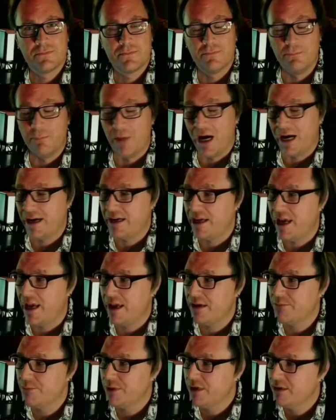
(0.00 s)
My
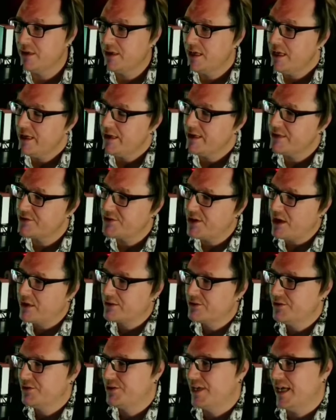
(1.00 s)
name is
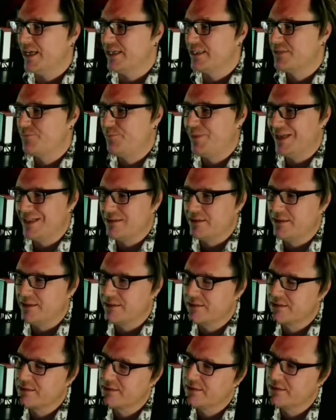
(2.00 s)
Dr. Dennis
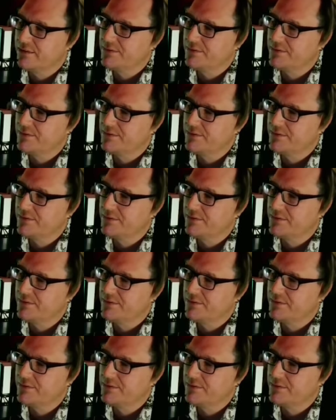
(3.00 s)
Business.